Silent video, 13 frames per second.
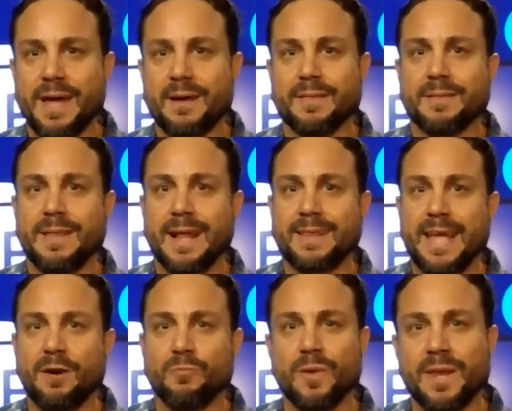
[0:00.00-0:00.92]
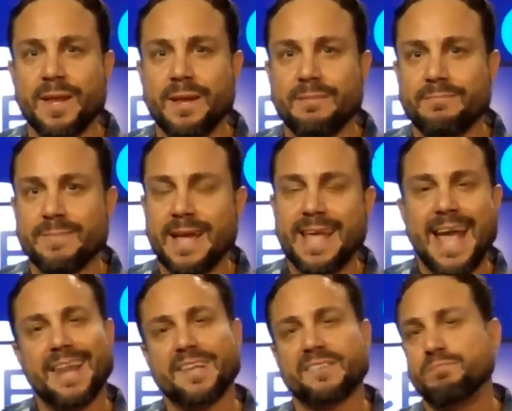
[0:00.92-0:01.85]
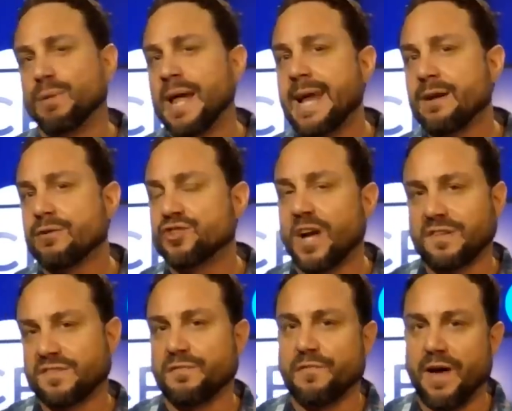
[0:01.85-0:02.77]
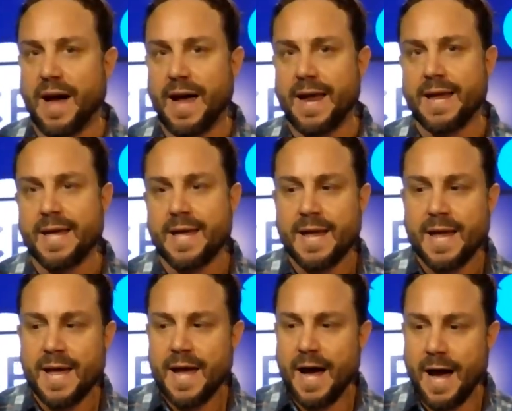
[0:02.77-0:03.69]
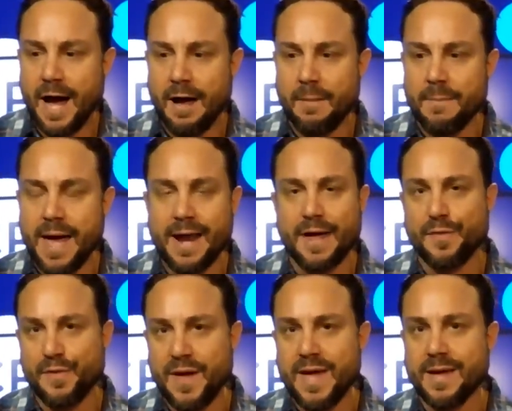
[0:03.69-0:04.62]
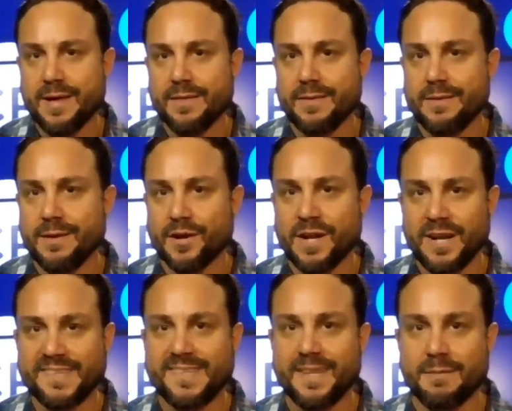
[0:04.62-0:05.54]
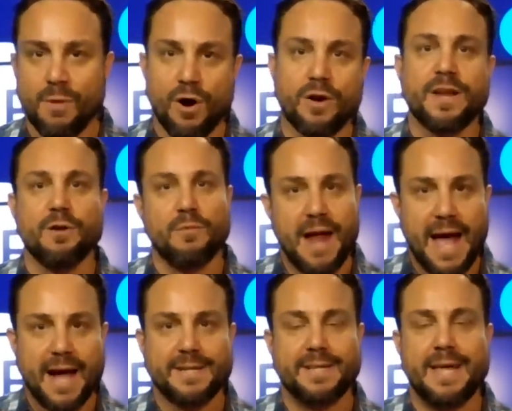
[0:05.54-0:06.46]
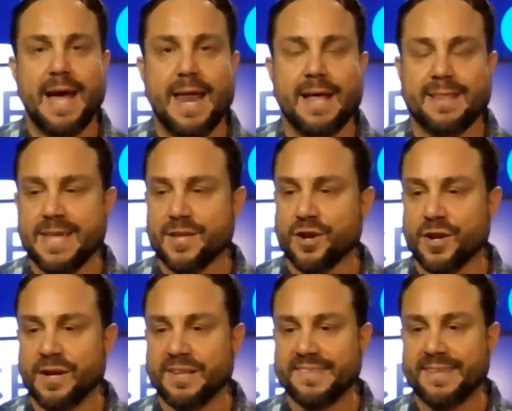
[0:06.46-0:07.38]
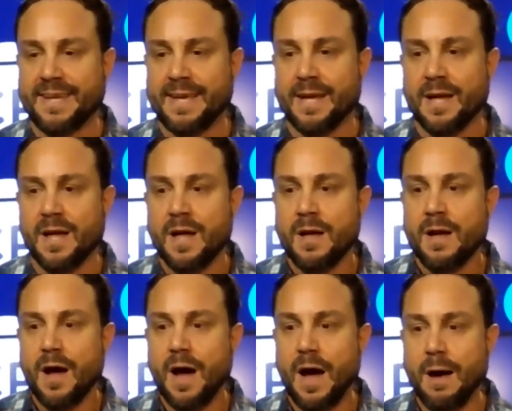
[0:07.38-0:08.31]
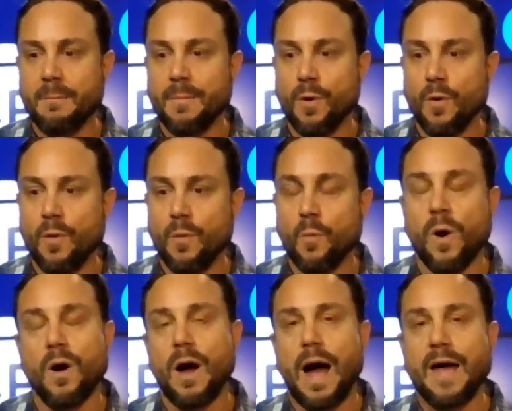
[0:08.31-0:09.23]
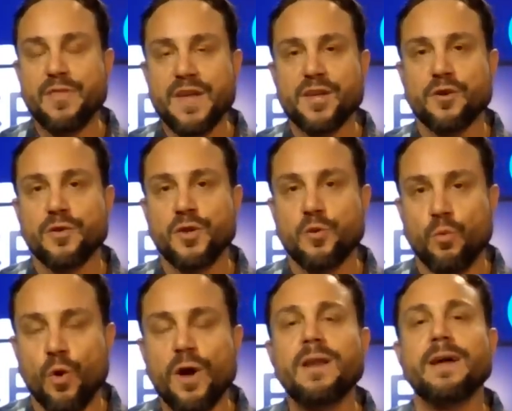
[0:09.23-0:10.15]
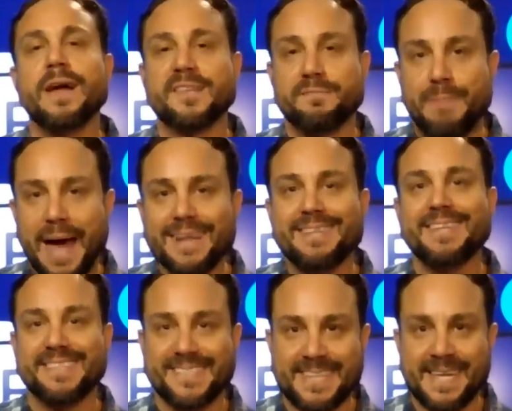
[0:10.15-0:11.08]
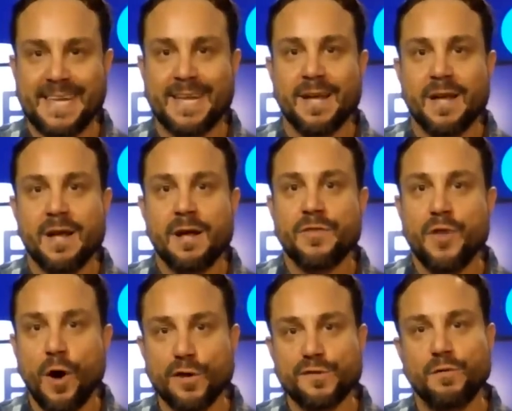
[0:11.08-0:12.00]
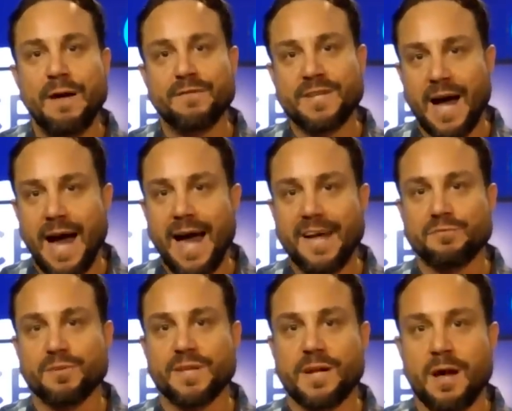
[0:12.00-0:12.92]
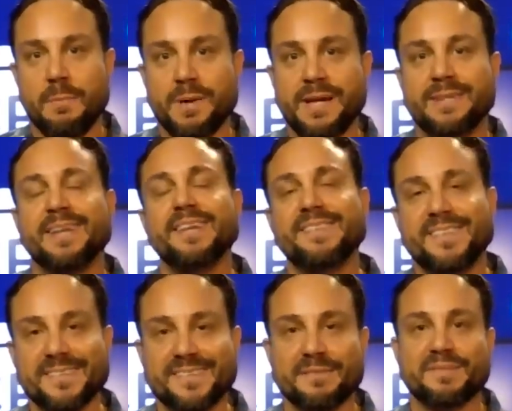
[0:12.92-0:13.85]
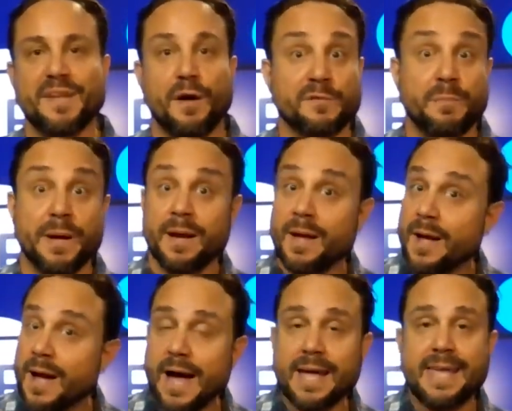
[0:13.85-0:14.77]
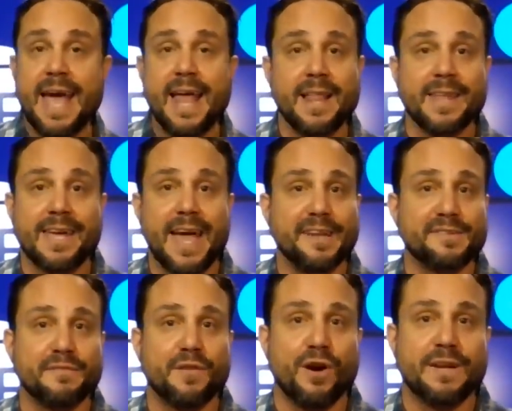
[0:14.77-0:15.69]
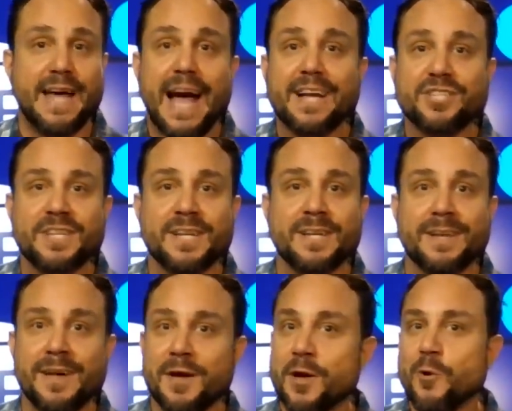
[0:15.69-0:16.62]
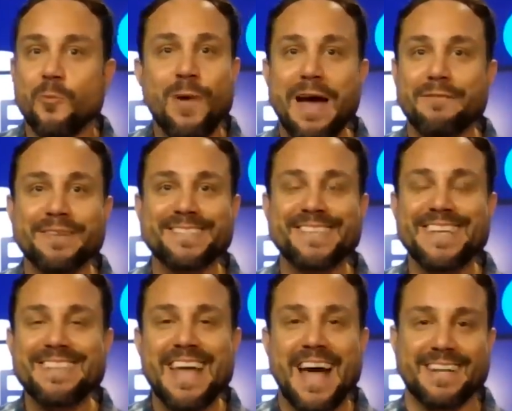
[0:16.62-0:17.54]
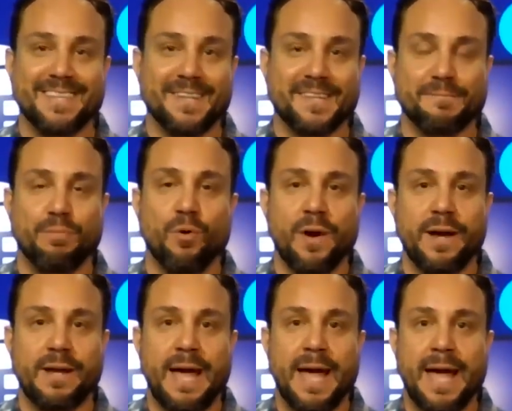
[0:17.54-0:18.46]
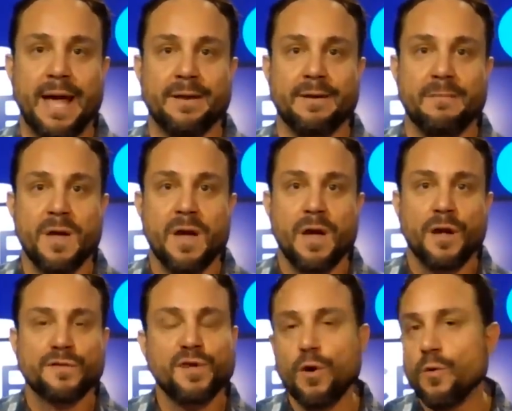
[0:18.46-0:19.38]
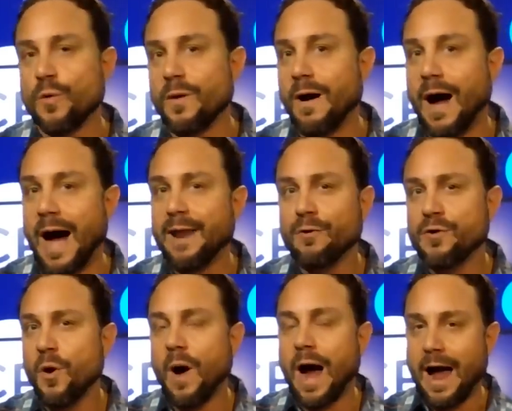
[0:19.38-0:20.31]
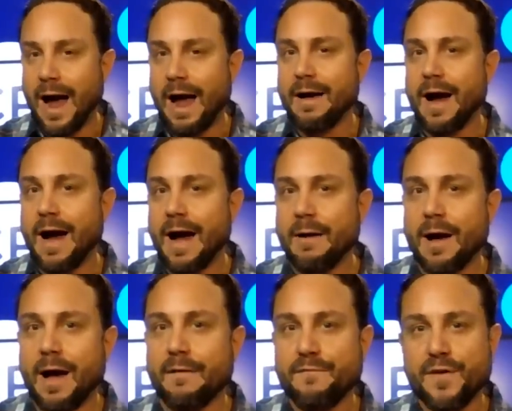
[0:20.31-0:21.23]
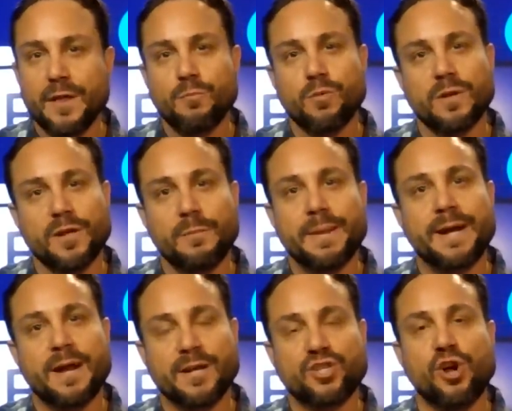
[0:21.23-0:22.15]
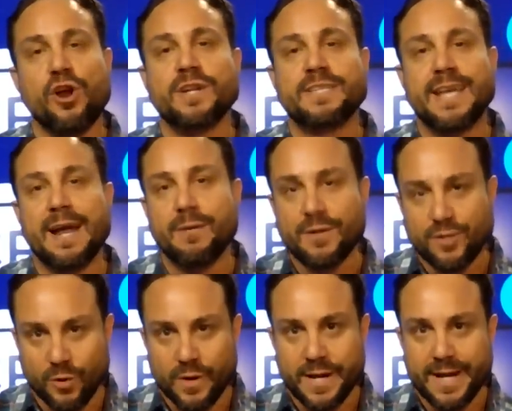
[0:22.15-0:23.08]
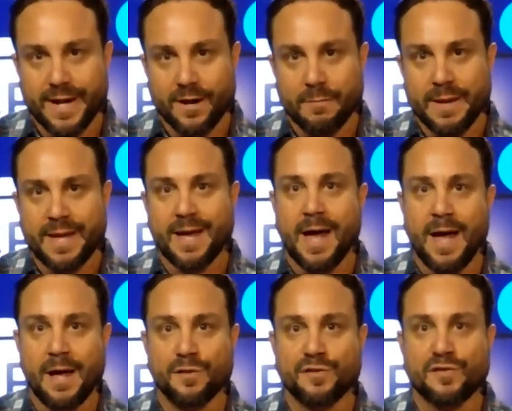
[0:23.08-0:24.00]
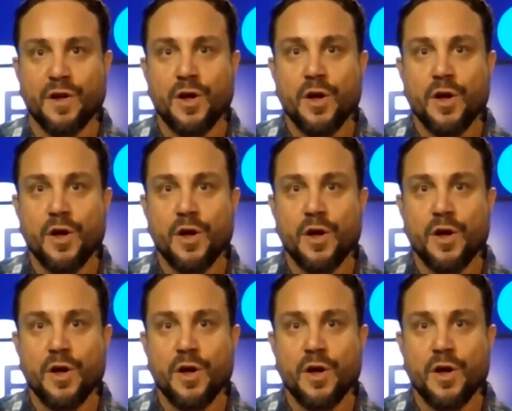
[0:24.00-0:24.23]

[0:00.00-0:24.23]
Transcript: that they can't explain or justify. And I think you're going to see the market react to that. I think you're going to see, I think you would expect to see those who have ties with the company distance themselves. But again, in the case of Kardashian, we haven't seen that to this point. And so I don't know. I feel like we're a little bit in uncharted territory here, because